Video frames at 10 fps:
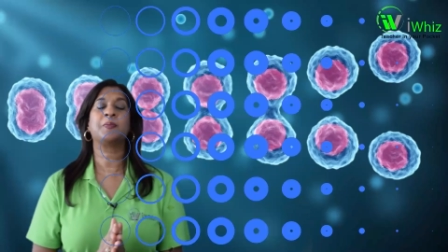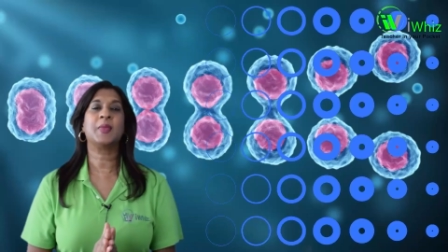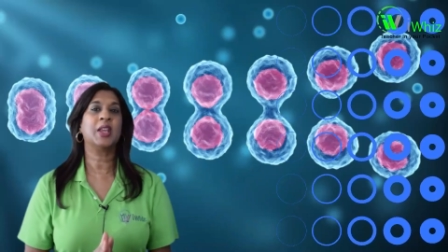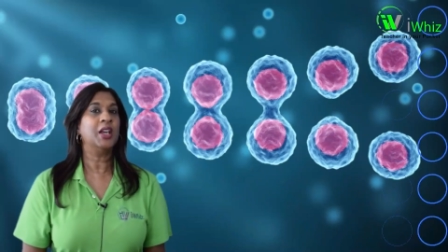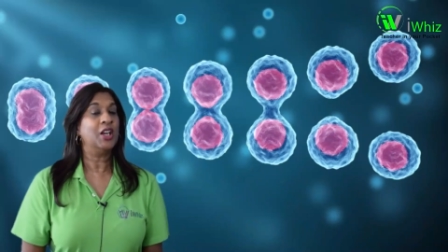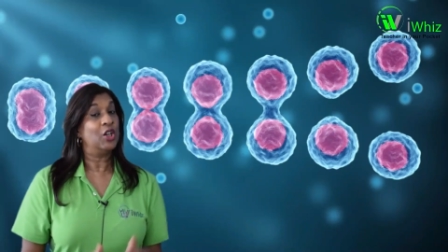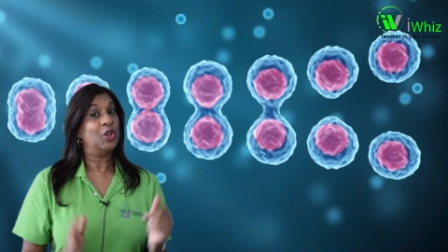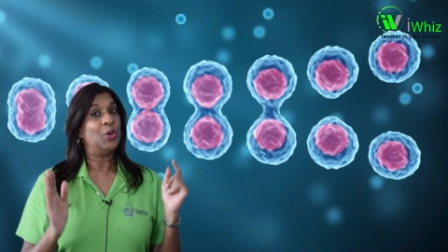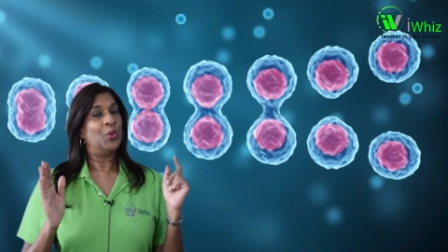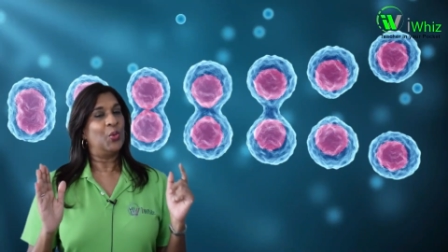Right.
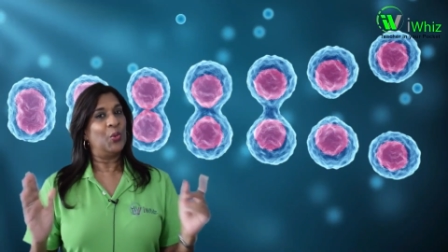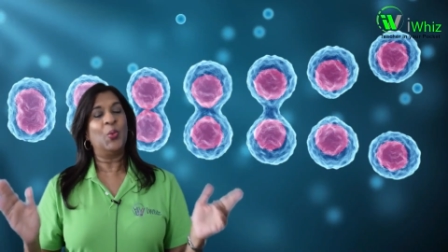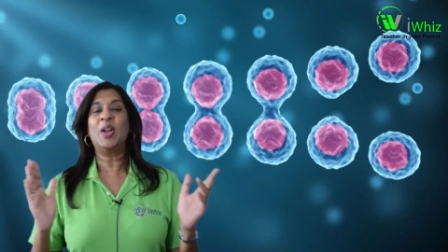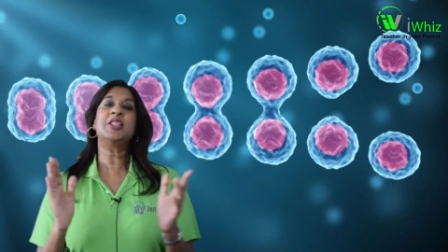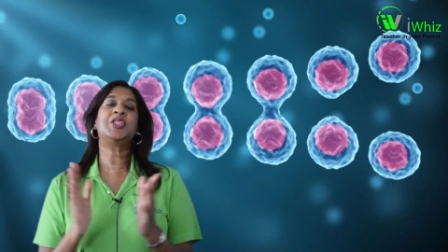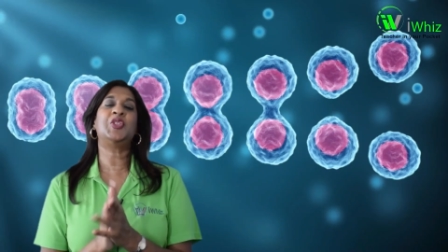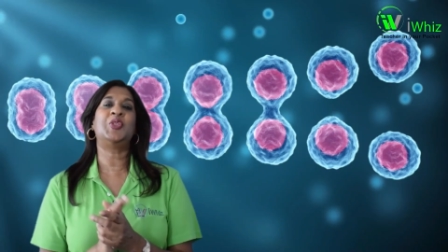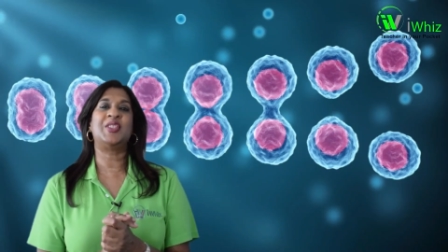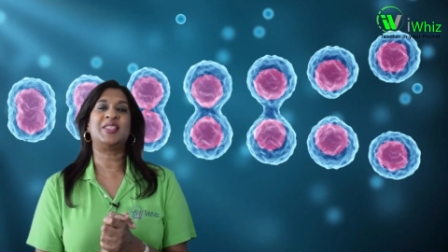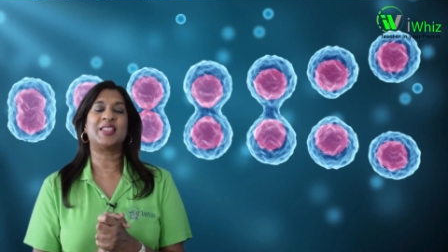Well,
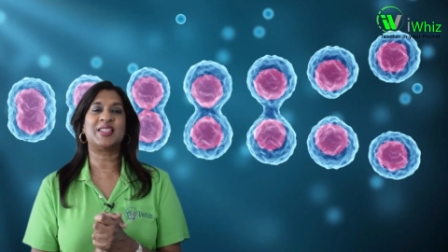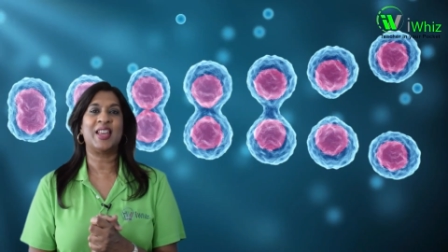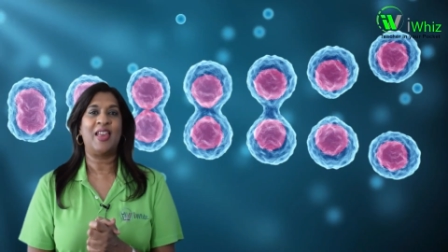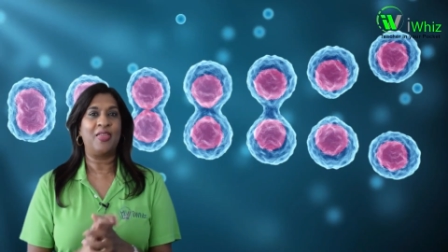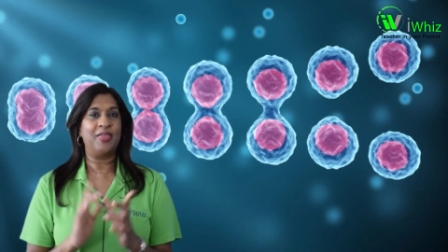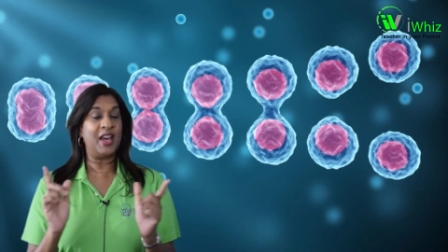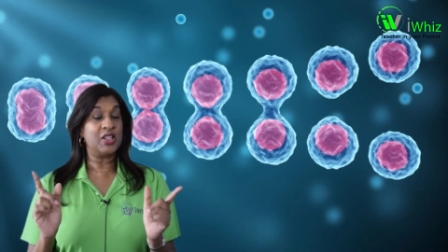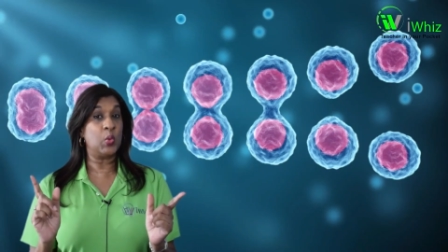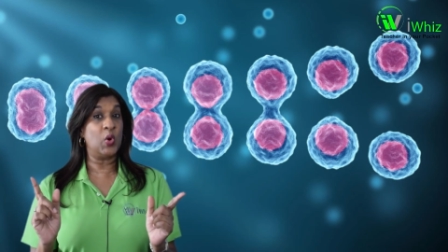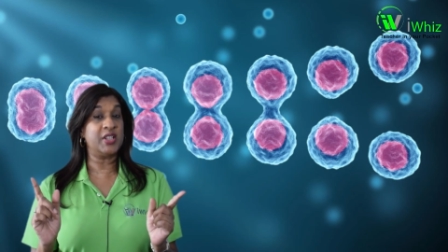students,
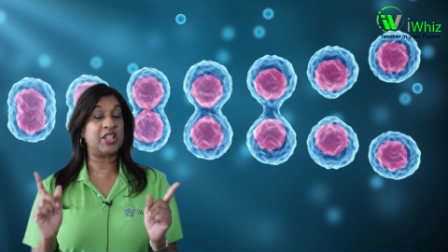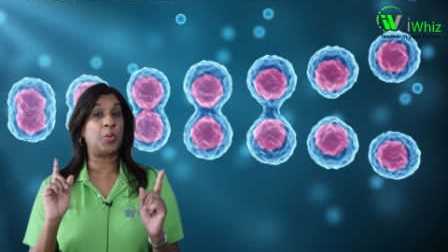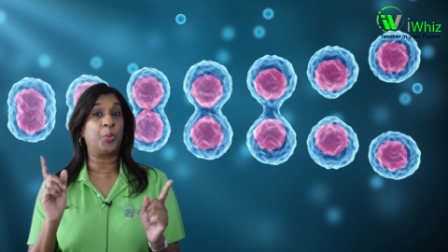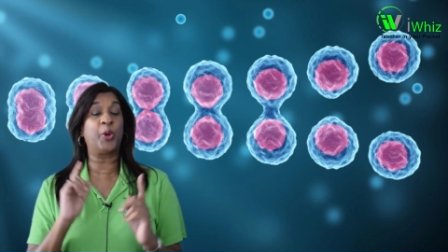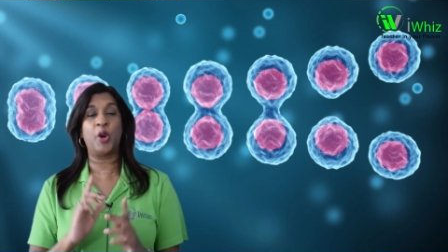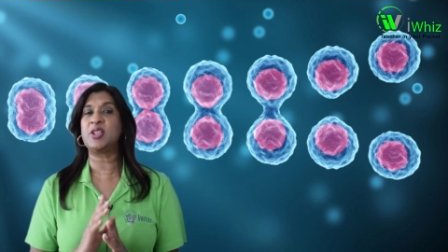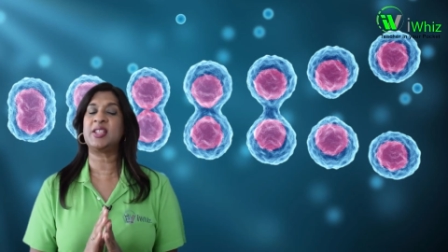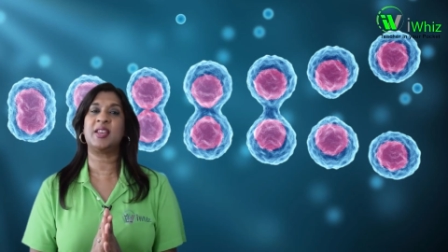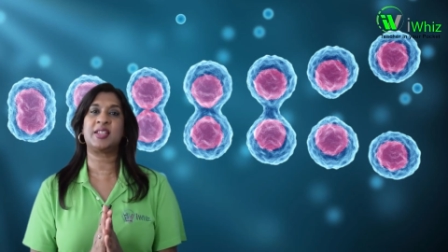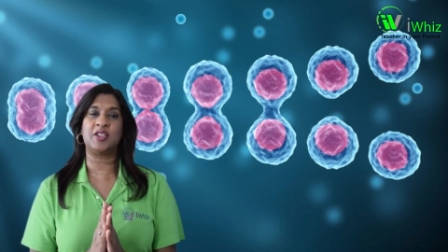that was the
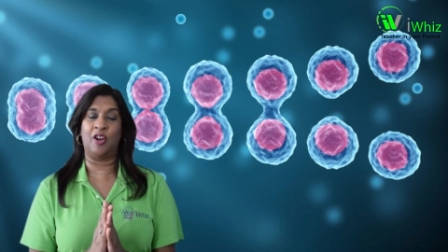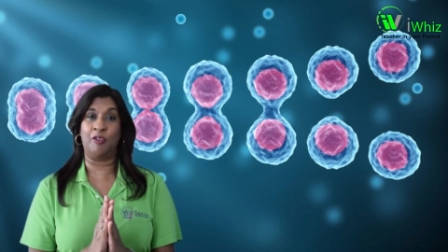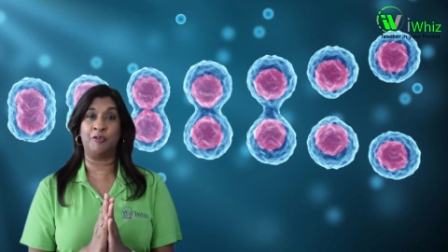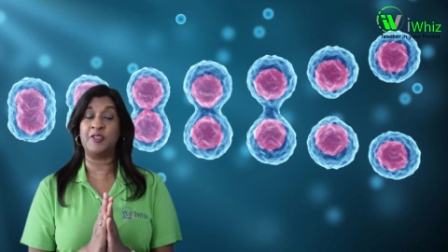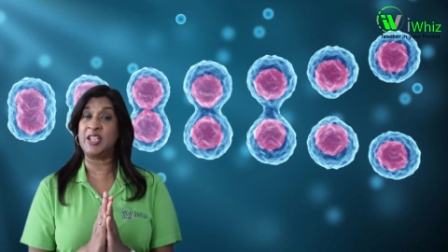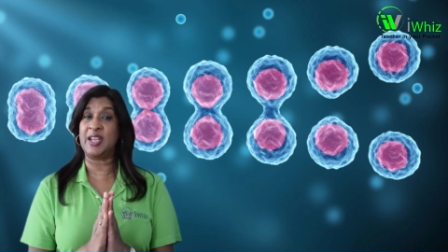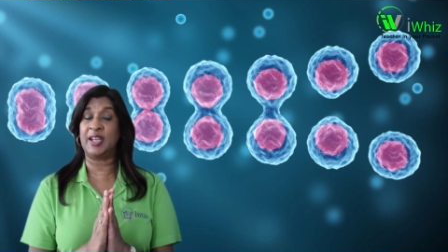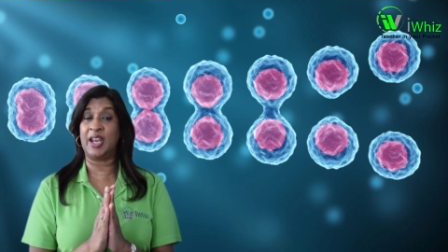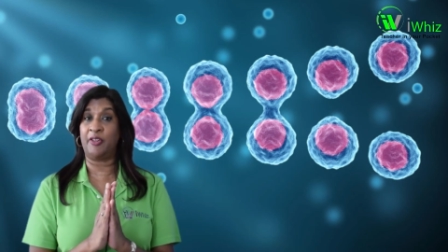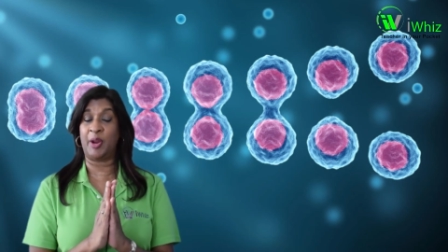process of
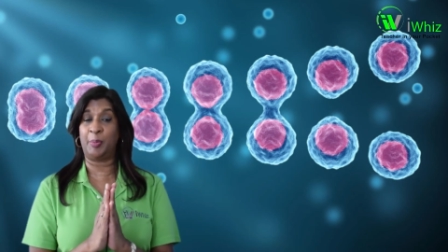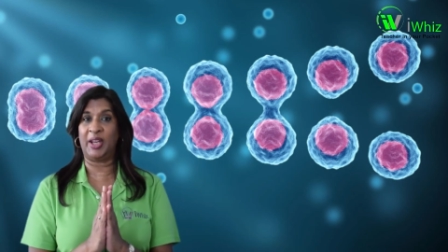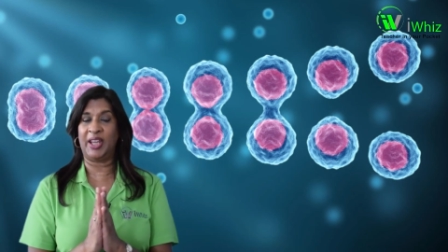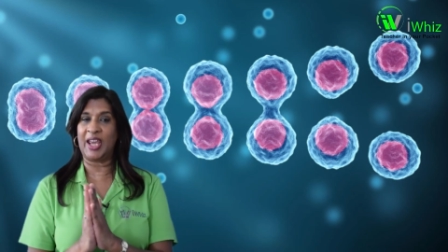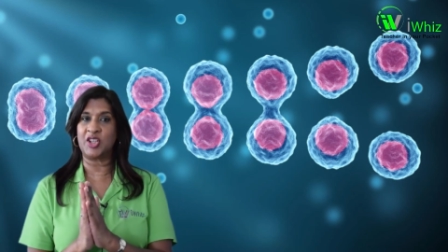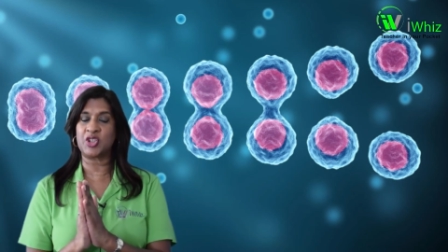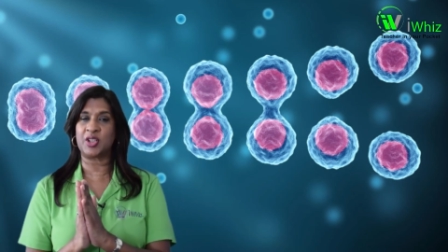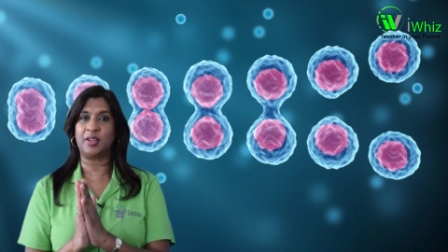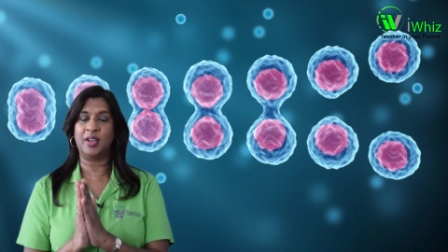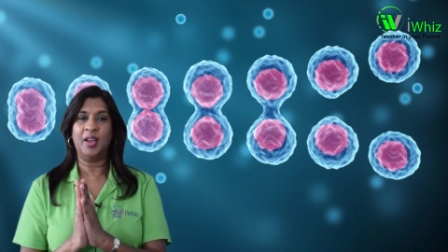DNA
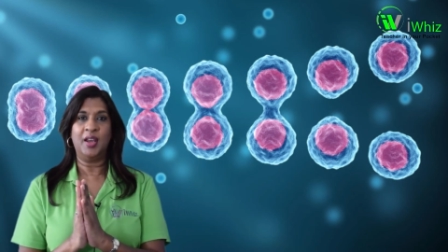replication.